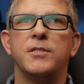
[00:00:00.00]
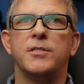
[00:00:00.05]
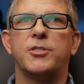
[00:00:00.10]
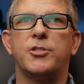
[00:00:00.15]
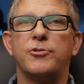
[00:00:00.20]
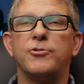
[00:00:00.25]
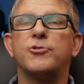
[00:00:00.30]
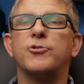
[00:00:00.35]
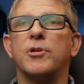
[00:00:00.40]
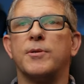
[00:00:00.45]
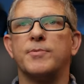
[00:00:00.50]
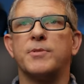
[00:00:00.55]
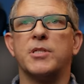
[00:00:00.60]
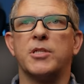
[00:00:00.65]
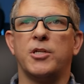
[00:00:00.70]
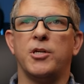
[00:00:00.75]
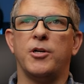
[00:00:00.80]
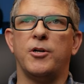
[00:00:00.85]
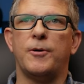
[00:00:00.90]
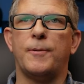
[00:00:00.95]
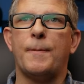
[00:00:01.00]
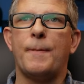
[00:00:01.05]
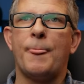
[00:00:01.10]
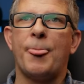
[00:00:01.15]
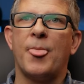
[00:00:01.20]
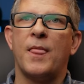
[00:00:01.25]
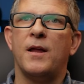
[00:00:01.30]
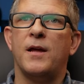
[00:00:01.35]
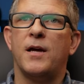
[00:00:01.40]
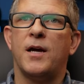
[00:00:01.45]
two trips ago,
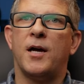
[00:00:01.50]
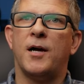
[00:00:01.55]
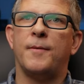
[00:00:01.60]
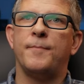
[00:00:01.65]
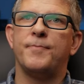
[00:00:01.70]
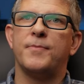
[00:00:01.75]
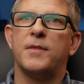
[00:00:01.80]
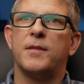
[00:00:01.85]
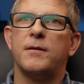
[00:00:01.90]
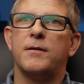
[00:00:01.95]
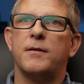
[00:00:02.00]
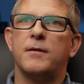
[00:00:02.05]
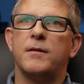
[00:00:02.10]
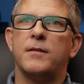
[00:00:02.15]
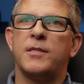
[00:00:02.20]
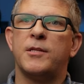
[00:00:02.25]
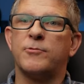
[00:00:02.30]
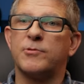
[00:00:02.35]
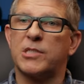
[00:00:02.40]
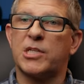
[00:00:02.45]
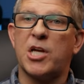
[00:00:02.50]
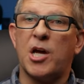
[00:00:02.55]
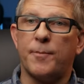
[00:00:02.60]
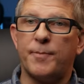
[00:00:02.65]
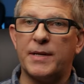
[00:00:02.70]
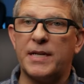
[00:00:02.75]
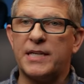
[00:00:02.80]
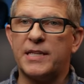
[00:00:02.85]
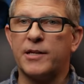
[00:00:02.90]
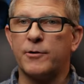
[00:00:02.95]
um, there was a
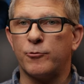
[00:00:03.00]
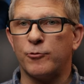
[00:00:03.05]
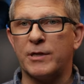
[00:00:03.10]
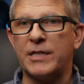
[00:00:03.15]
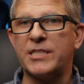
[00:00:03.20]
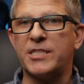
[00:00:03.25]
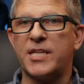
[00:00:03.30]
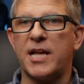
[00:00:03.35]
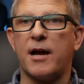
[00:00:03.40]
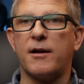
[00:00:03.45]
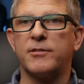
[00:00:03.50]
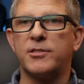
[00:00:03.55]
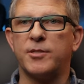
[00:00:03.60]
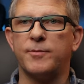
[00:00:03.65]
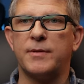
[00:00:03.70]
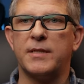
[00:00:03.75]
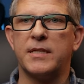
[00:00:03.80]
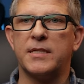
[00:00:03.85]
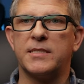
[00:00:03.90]
company that reached out to me.